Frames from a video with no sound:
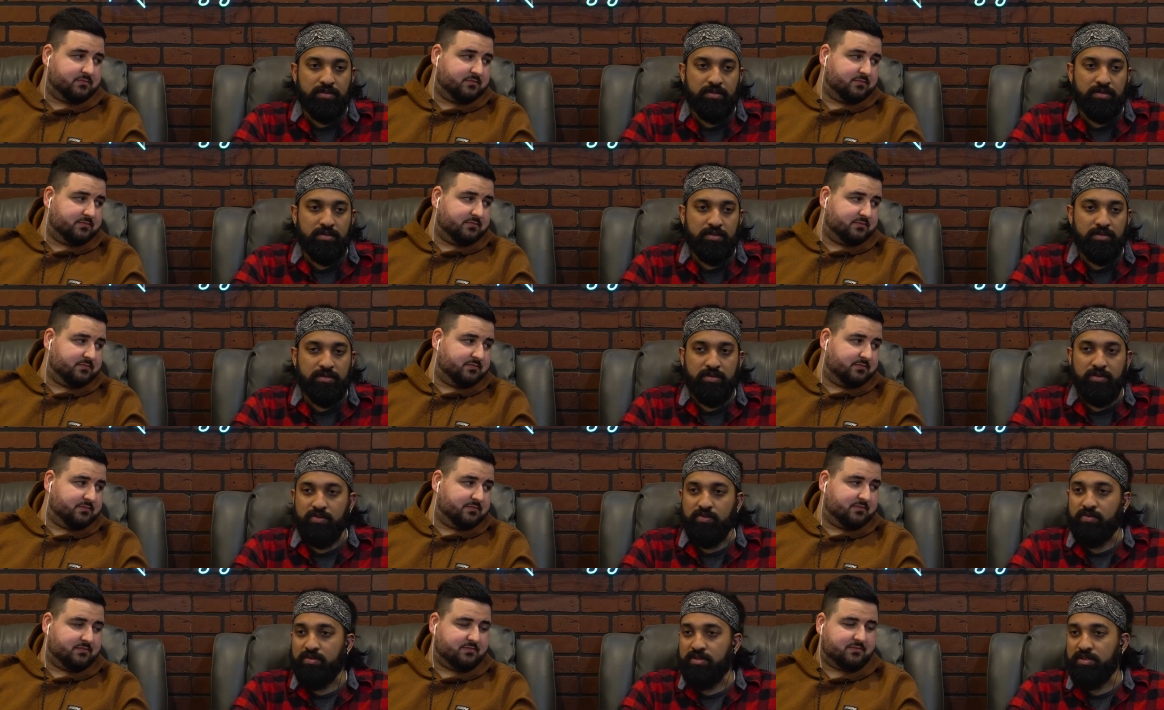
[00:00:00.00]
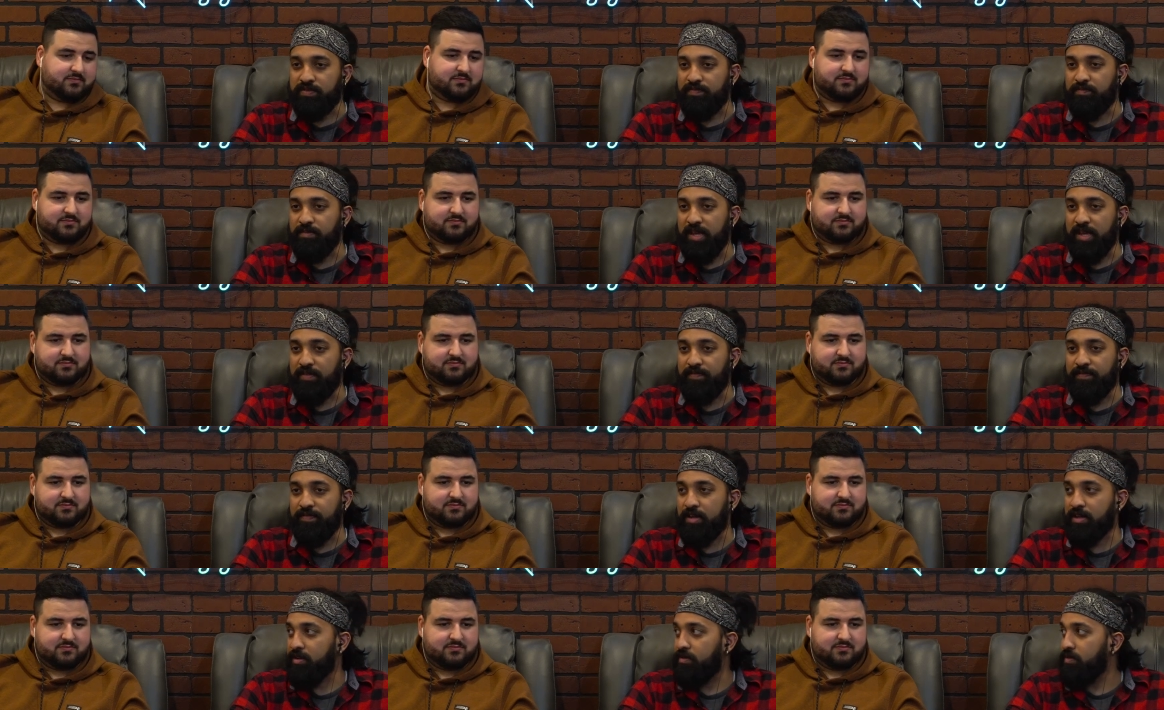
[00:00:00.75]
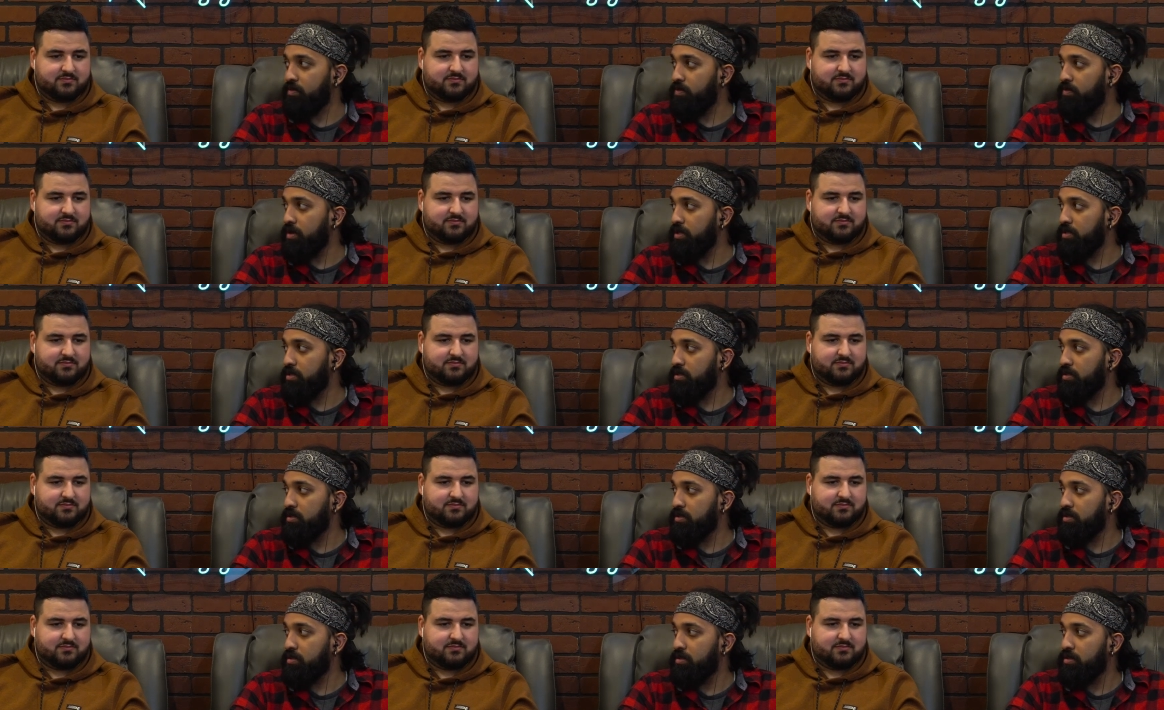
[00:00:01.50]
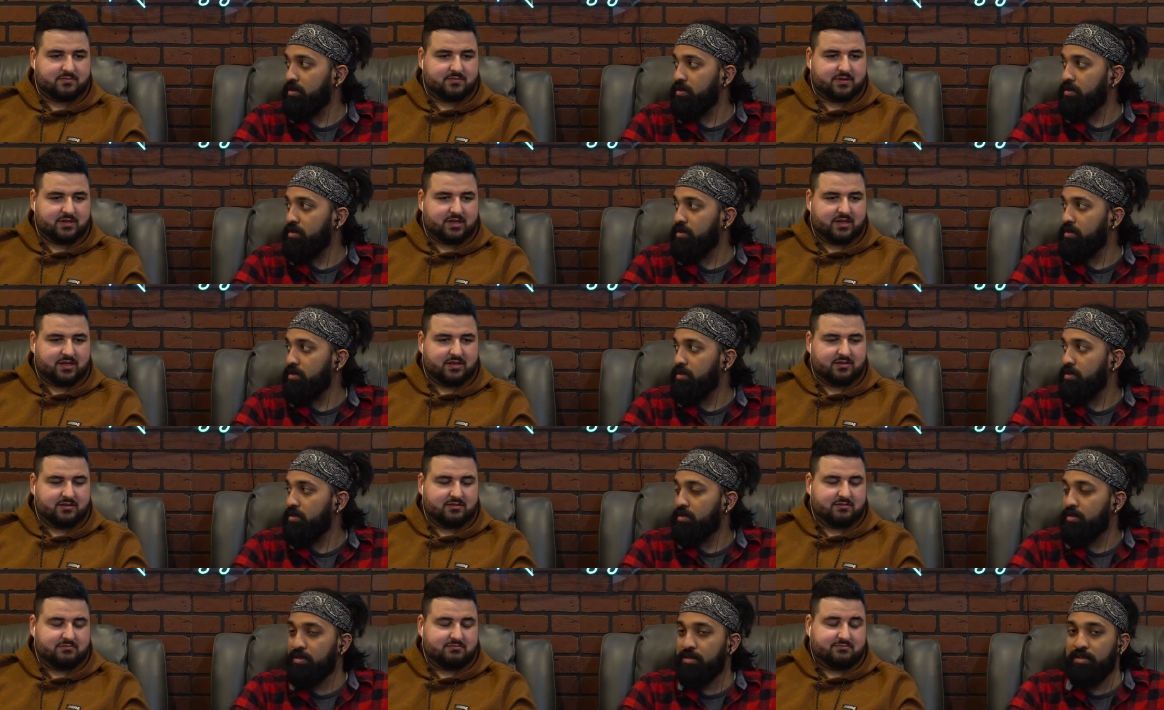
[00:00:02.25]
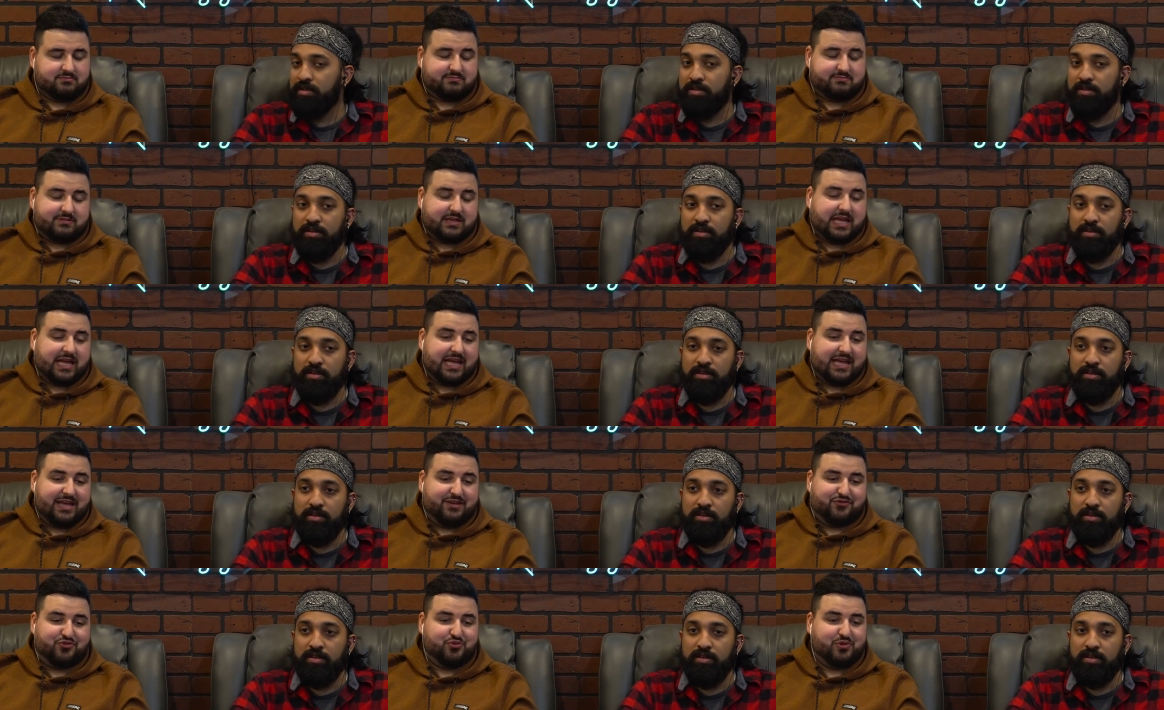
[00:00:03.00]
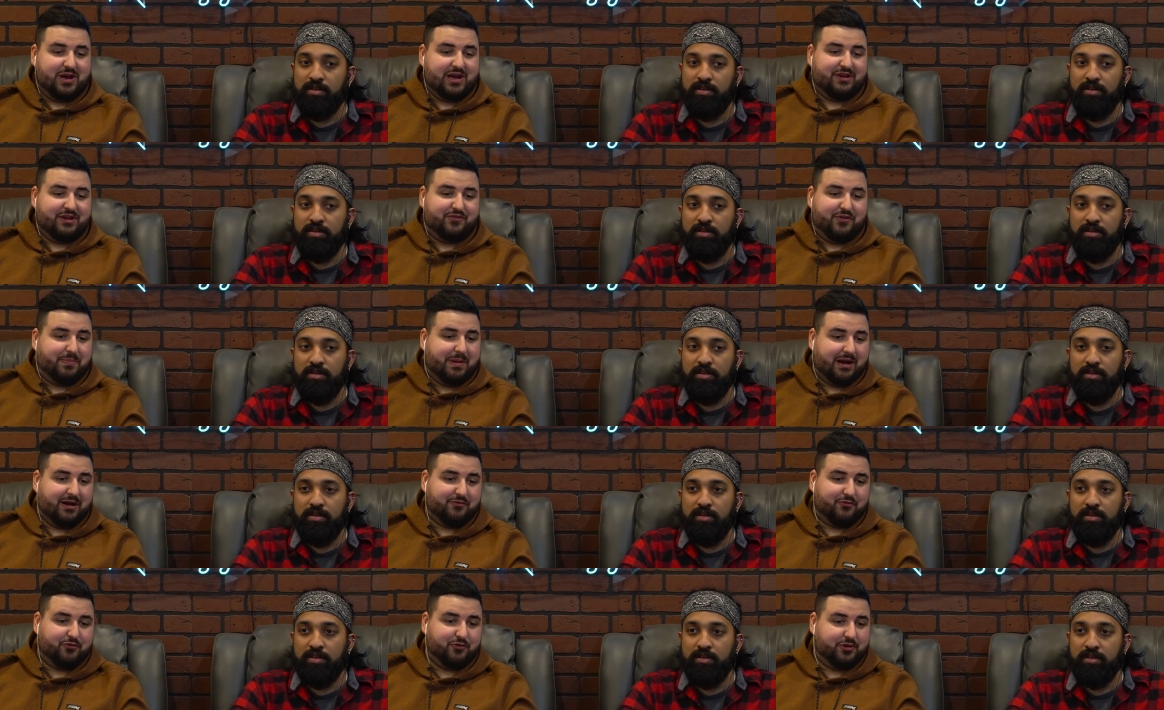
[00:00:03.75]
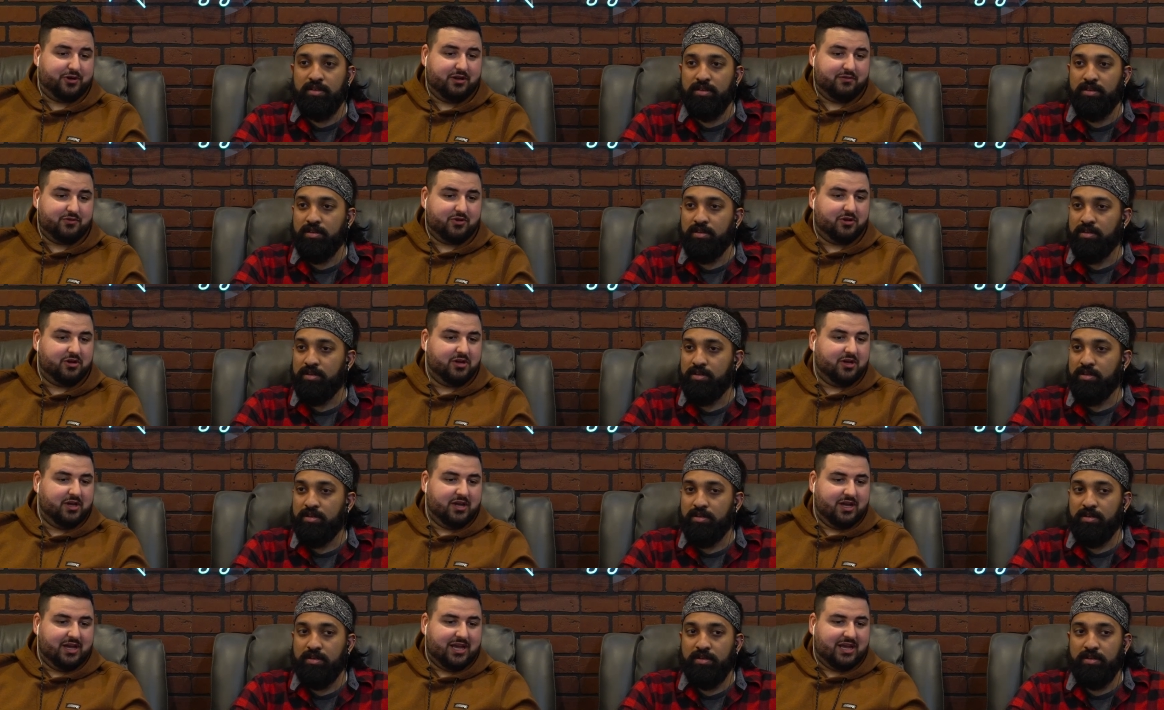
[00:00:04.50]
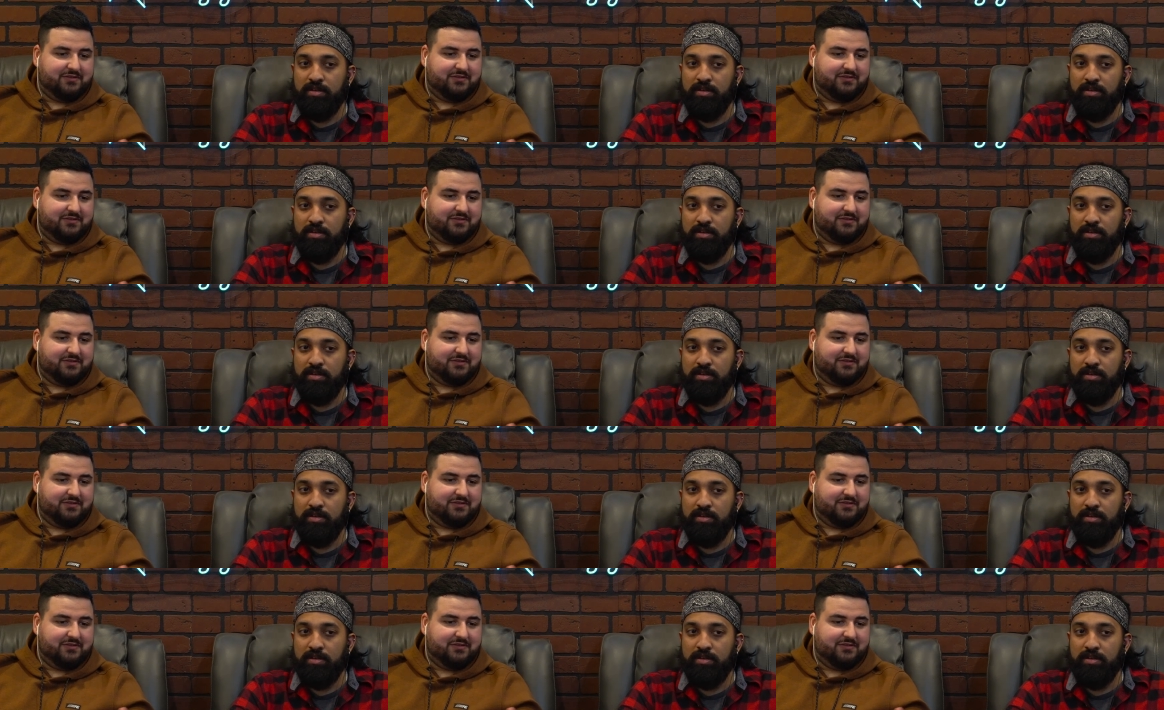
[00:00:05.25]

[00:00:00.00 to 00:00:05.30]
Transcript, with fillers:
Speaker 1: So you can just make
Speaker 2: fucking requests. If you if you're powerful enough, you'll. If